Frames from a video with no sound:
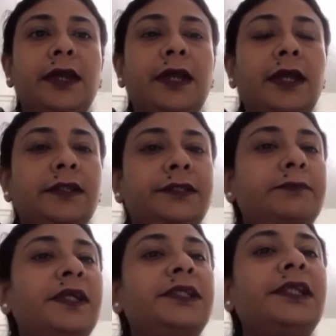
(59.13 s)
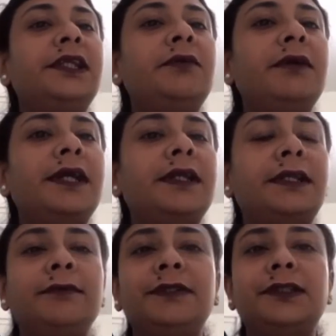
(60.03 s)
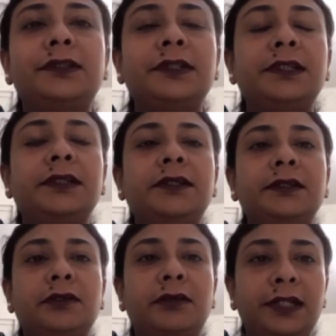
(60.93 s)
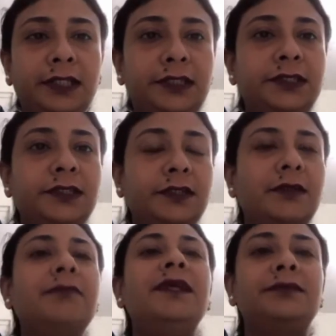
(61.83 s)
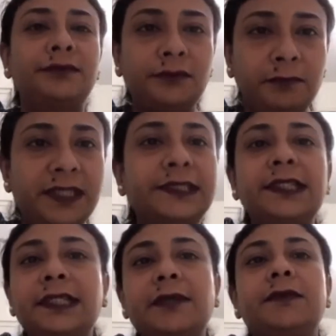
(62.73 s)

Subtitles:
and especially where chemistry knowledge, few basic